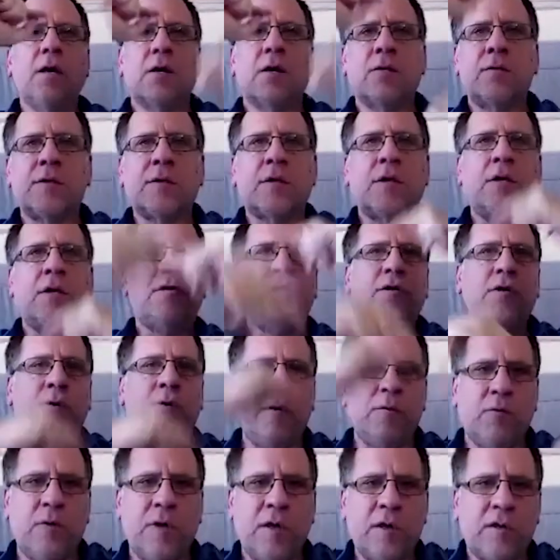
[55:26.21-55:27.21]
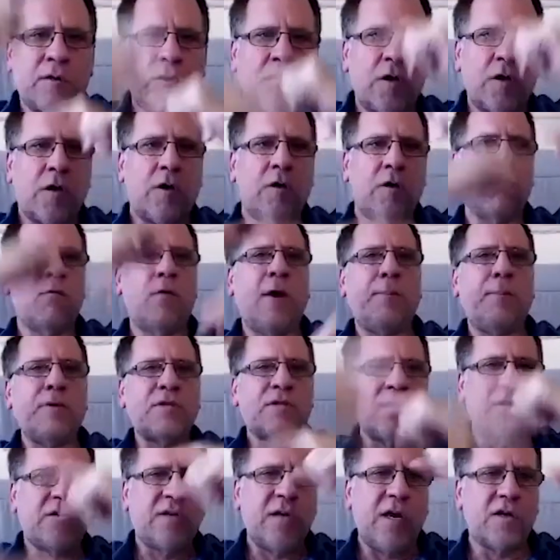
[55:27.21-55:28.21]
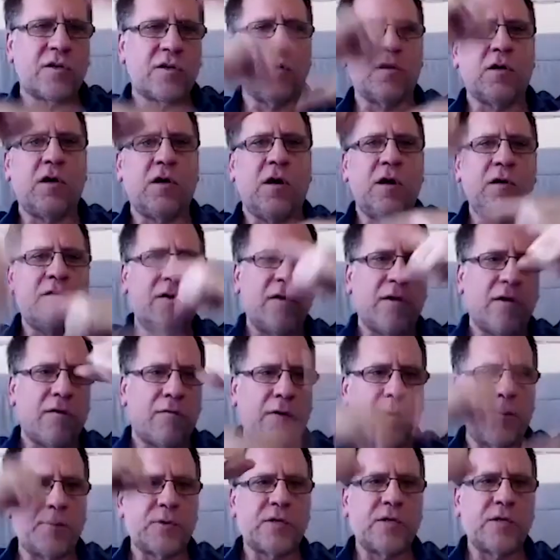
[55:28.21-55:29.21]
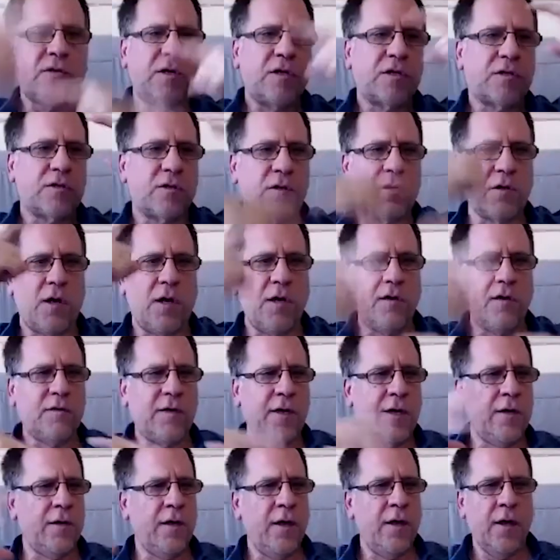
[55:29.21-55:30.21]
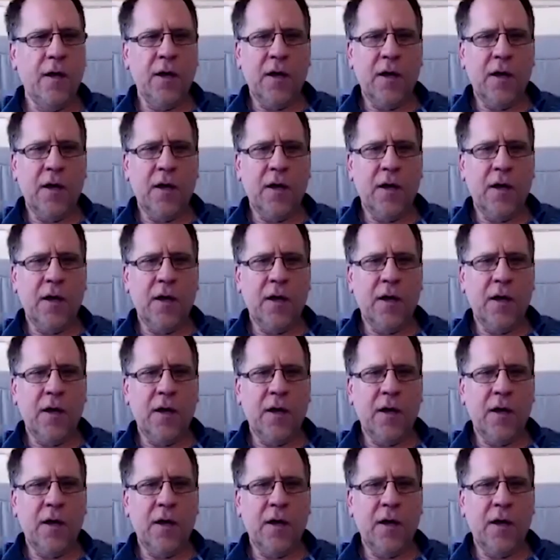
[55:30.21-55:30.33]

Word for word: We're going to do it with, you know, representational content of representational content.